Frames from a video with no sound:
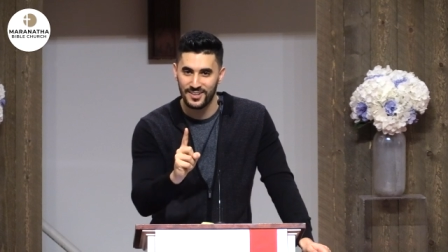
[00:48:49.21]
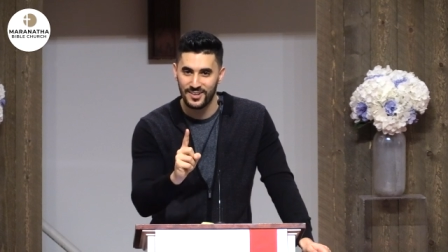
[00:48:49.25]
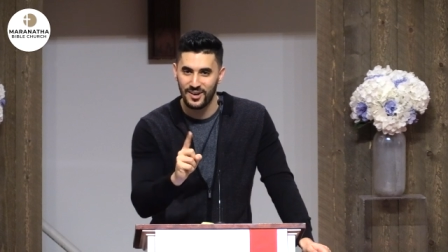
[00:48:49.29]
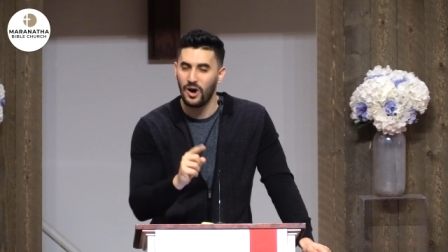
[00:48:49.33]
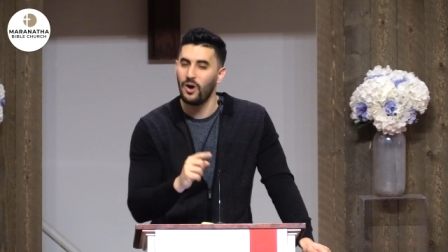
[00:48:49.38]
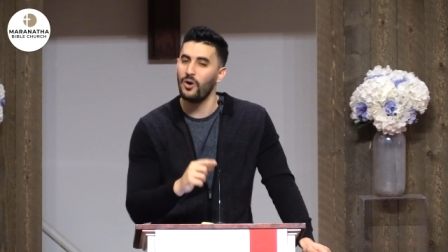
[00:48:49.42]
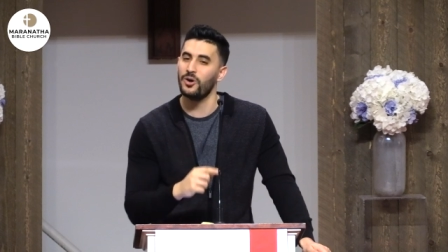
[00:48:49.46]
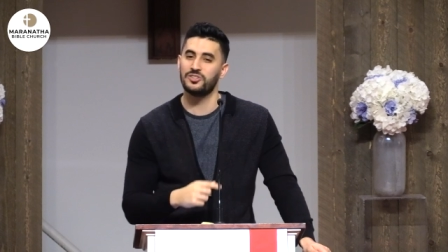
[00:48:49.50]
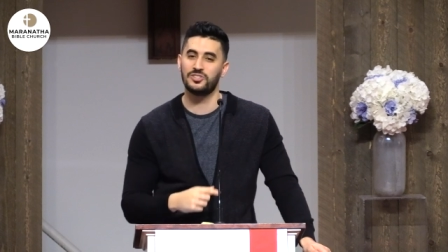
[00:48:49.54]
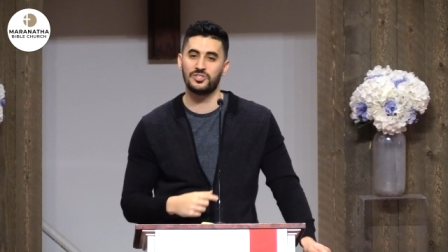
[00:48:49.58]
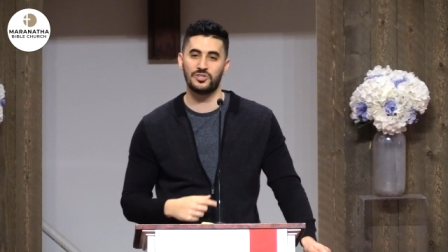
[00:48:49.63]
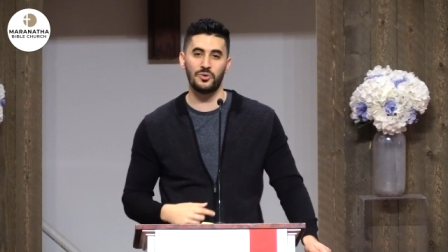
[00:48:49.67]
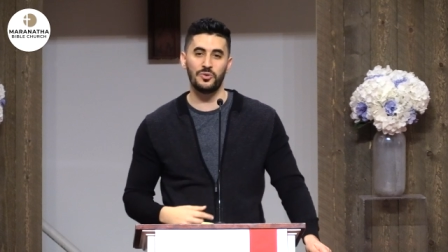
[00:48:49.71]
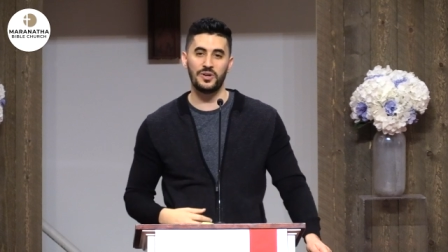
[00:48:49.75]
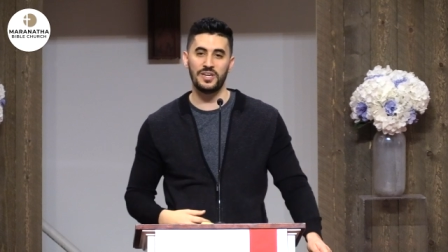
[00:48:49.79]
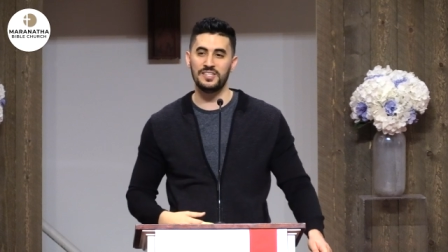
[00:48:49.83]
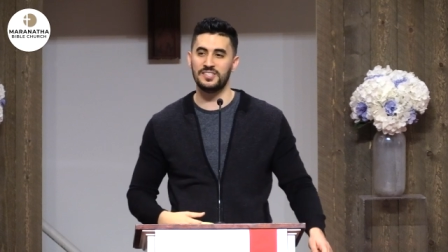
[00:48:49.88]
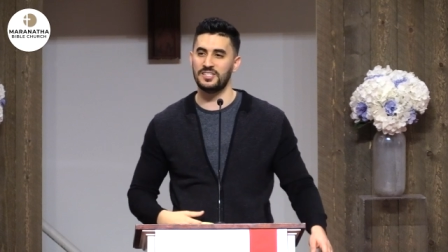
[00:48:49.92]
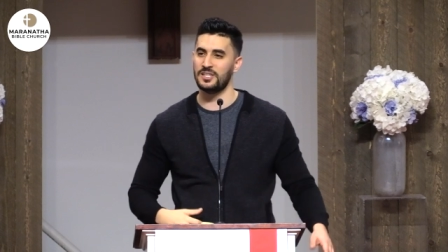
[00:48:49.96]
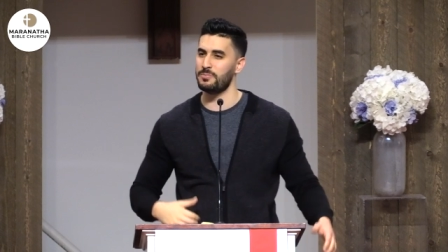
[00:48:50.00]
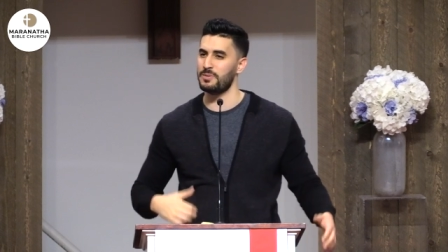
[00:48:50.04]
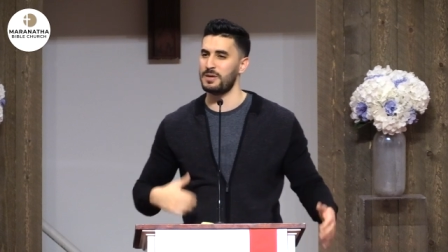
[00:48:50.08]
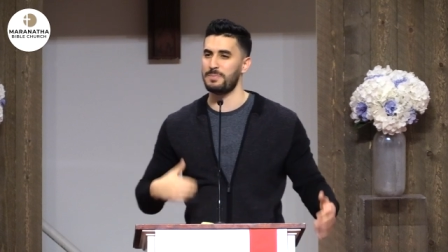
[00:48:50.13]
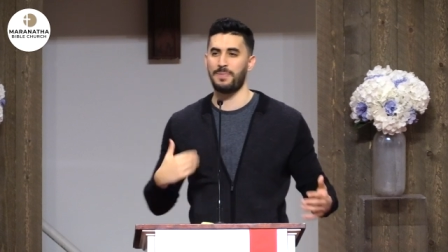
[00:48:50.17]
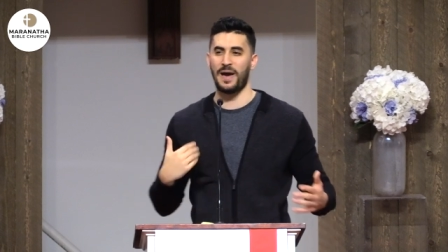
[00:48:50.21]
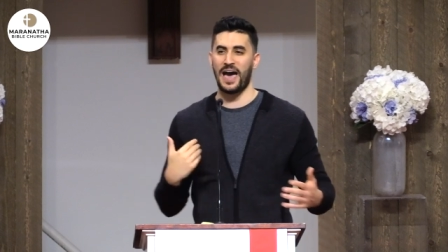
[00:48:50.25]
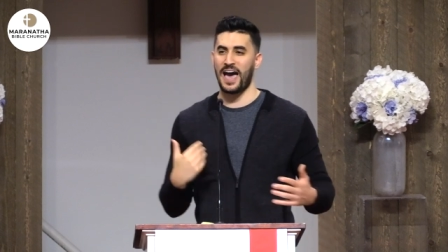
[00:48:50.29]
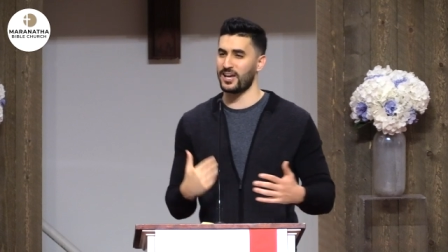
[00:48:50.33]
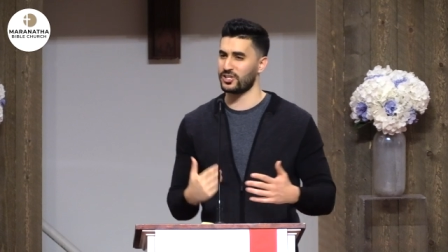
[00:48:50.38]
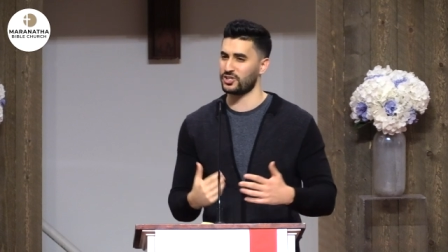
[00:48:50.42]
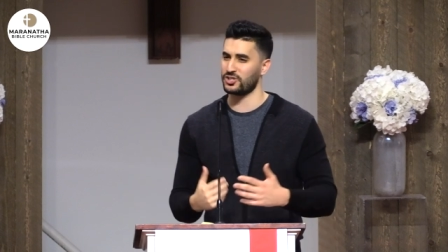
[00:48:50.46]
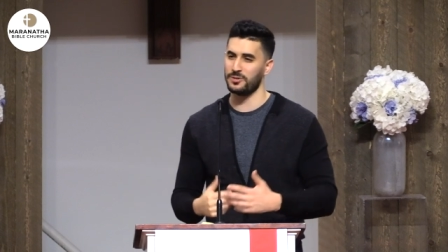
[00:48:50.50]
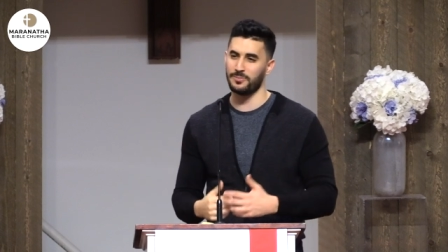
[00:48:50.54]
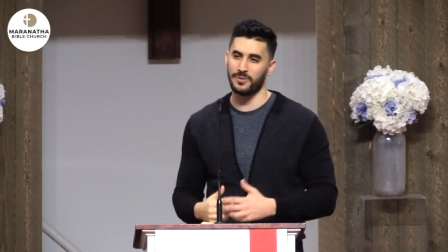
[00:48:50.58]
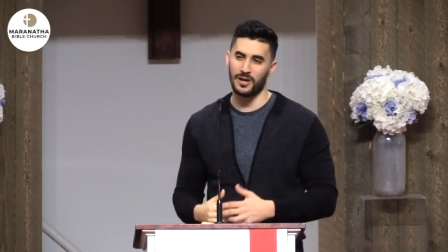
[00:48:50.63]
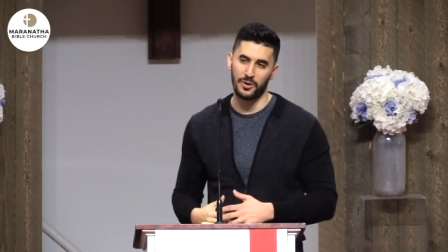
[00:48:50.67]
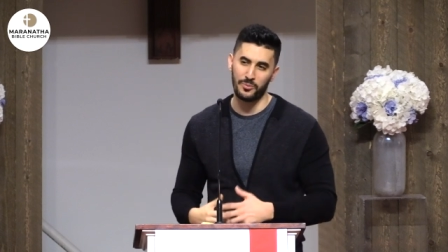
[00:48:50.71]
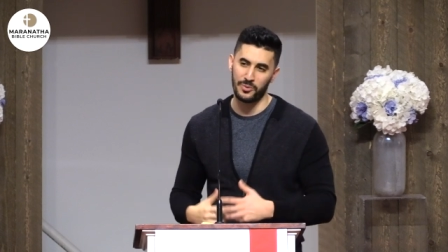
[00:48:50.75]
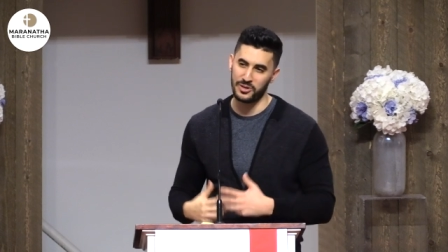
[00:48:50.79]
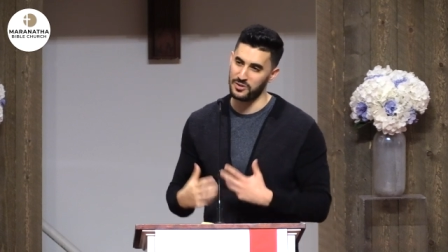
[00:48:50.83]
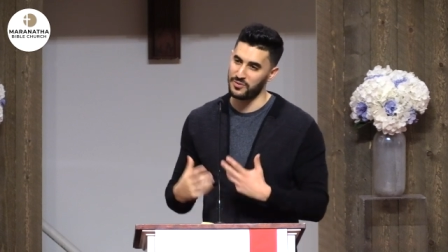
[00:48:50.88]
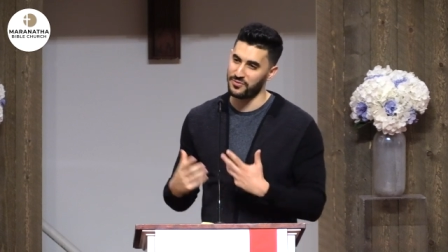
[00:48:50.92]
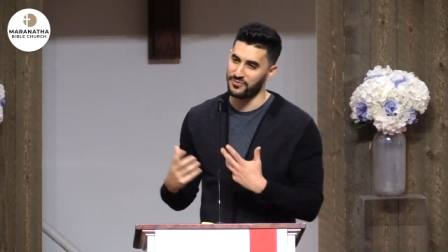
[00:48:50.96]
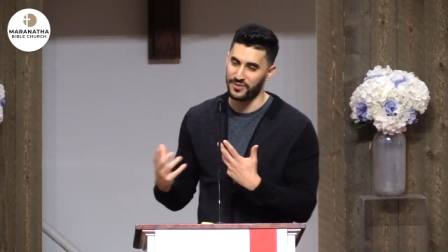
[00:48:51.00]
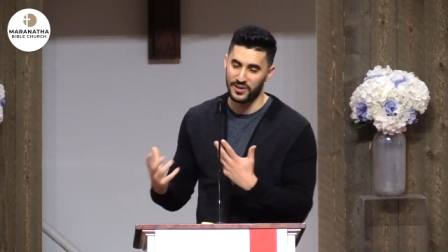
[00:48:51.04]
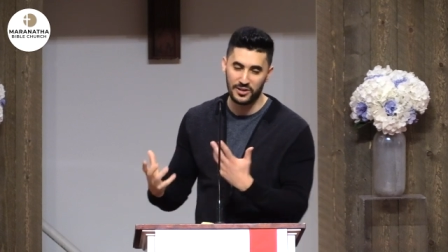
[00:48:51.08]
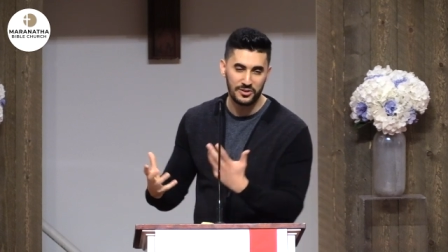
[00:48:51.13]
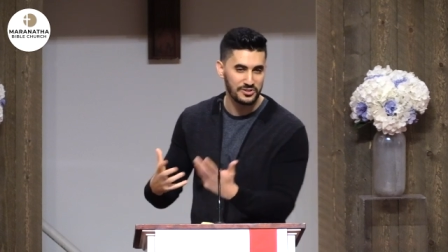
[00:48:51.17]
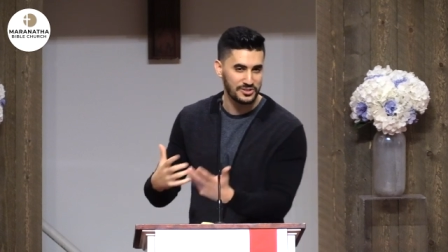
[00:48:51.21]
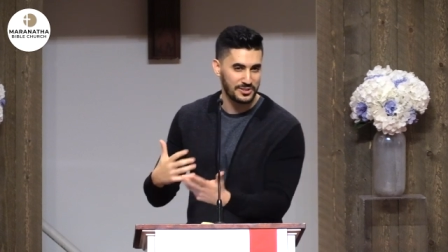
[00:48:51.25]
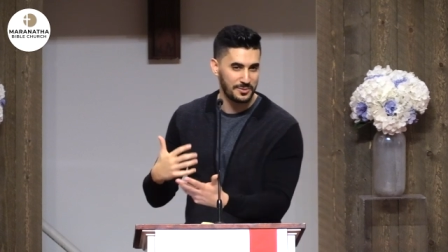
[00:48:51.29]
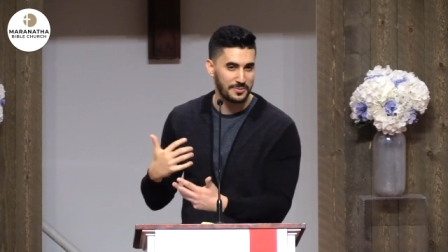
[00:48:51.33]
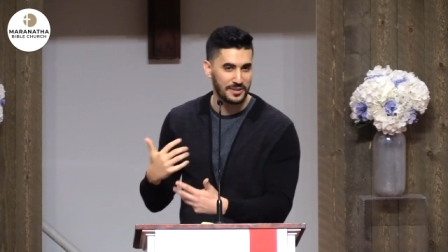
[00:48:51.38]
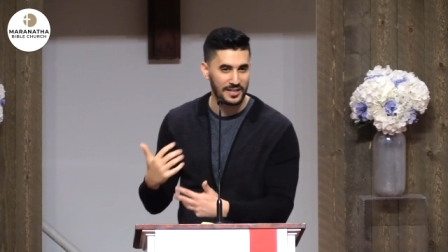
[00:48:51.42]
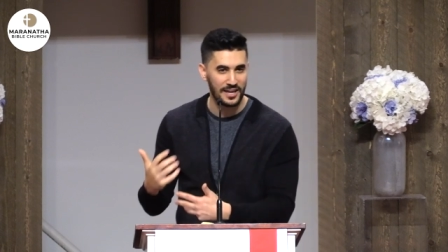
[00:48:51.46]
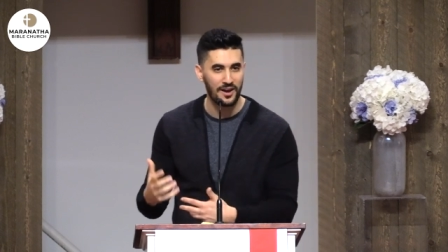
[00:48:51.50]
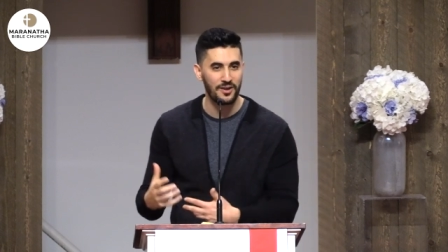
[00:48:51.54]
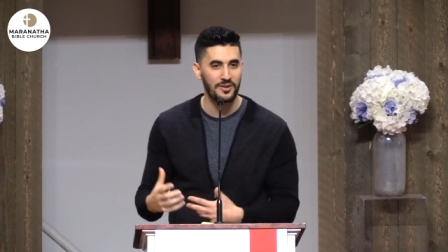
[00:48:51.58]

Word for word: Oh, it's so easy to be passionate about when you figure something